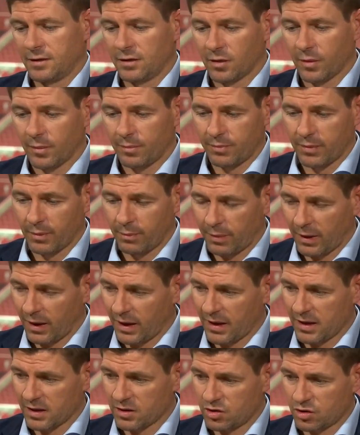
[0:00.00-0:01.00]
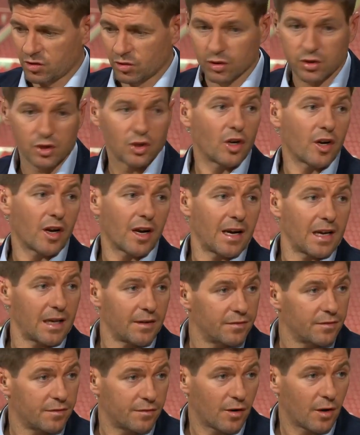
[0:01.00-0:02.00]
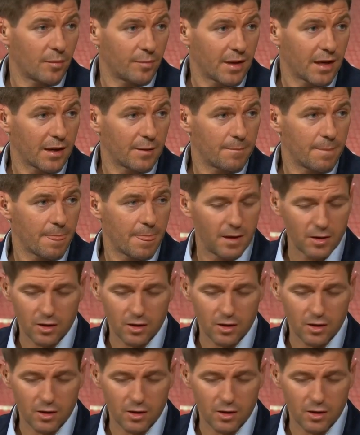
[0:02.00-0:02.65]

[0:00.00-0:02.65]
you know, the players sort of got a lift from that